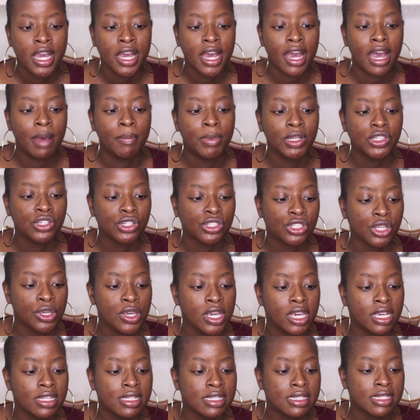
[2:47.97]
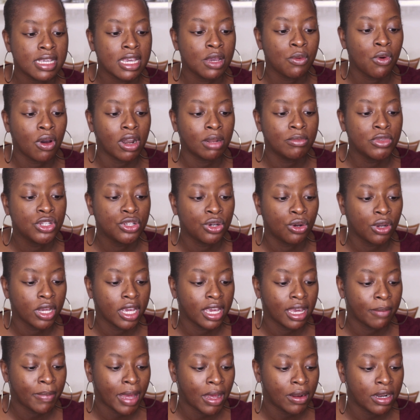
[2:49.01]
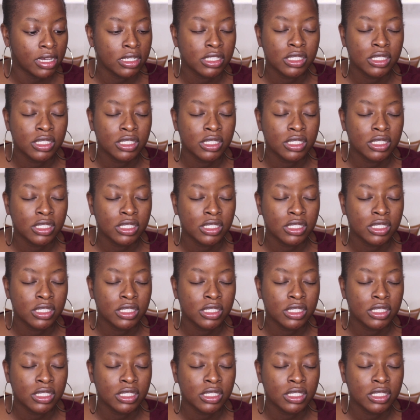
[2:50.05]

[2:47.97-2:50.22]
But just so you can see what I'm talking about,